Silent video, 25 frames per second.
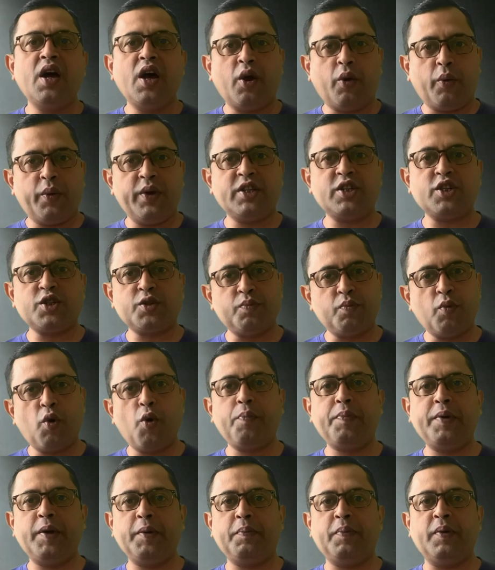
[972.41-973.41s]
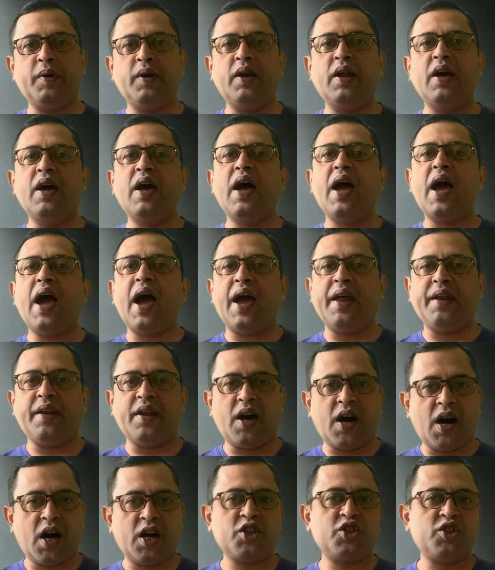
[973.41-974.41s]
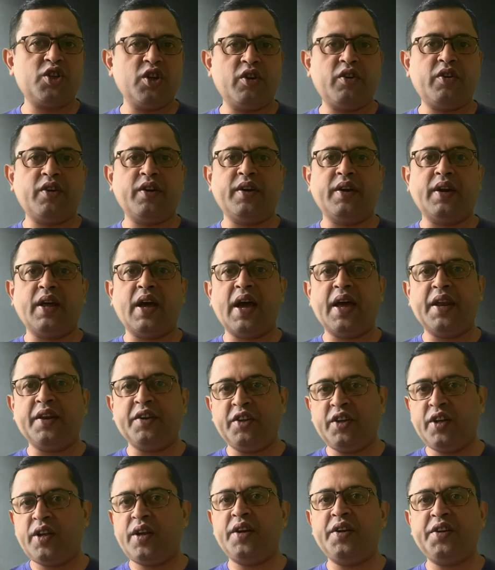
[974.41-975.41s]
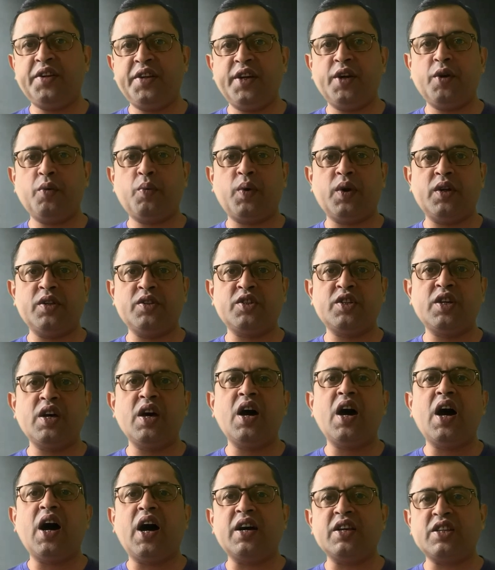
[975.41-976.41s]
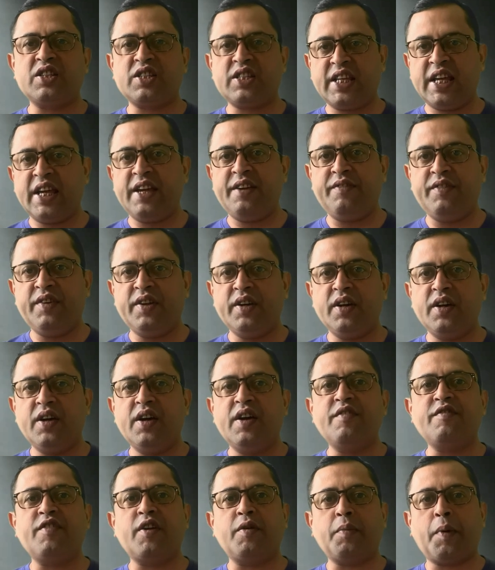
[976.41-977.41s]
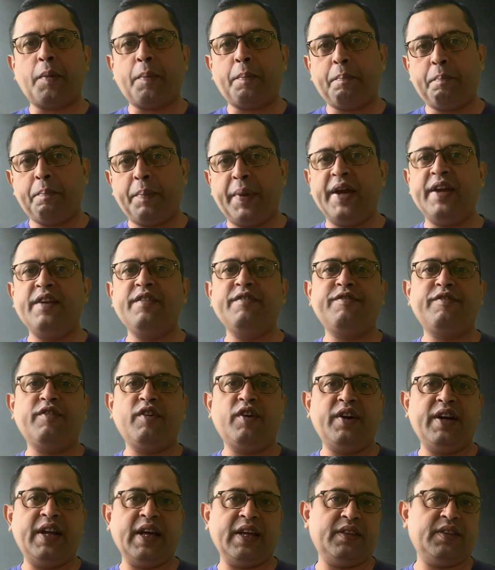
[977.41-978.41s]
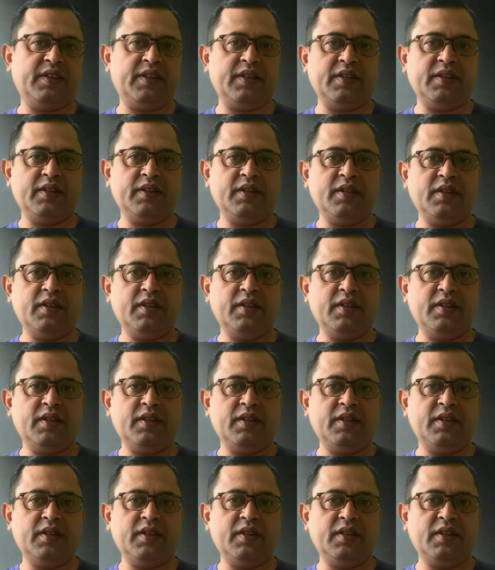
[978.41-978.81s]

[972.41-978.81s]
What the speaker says: reaches more people and our children and near and dear ones are saved from a painful death.